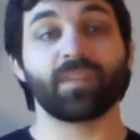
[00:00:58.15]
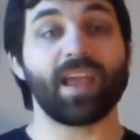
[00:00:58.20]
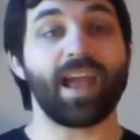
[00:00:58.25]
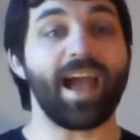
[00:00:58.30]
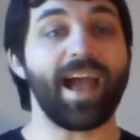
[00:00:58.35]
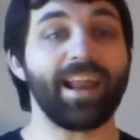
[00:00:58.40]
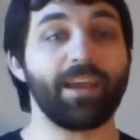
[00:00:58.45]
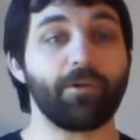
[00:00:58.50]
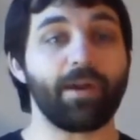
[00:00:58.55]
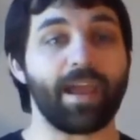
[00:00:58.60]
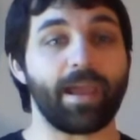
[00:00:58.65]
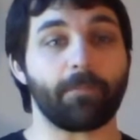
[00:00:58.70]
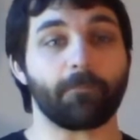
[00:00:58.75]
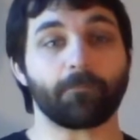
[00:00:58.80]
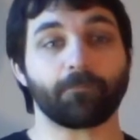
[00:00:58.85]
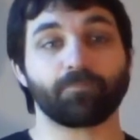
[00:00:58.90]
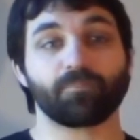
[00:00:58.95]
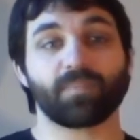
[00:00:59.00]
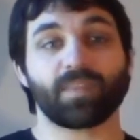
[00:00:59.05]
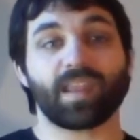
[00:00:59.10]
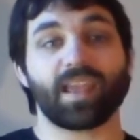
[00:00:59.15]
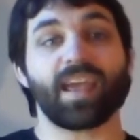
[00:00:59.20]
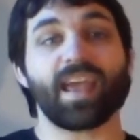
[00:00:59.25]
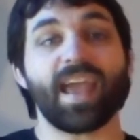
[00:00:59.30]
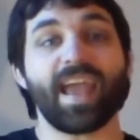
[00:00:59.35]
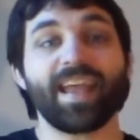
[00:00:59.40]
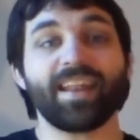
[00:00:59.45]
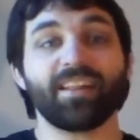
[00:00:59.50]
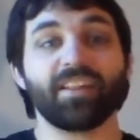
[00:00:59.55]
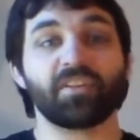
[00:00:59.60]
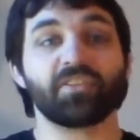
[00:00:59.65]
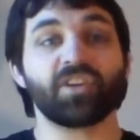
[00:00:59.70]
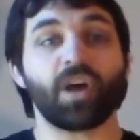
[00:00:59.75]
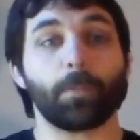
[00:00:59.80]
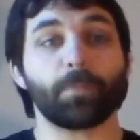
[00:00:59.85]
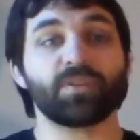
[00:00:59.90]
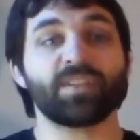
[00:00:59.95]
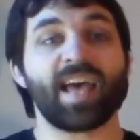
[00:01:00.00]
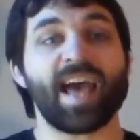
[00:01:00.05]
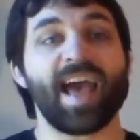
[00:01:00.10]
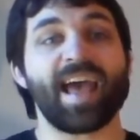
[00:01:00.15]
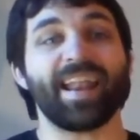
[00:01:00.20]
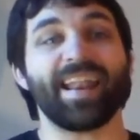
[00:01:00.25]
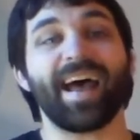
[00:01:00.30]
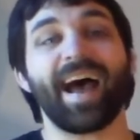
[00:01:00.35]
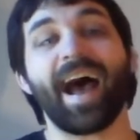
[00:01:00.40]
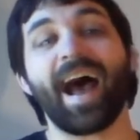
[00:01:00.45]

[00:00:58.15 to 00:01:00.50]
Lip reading: Anyway, into the top 10.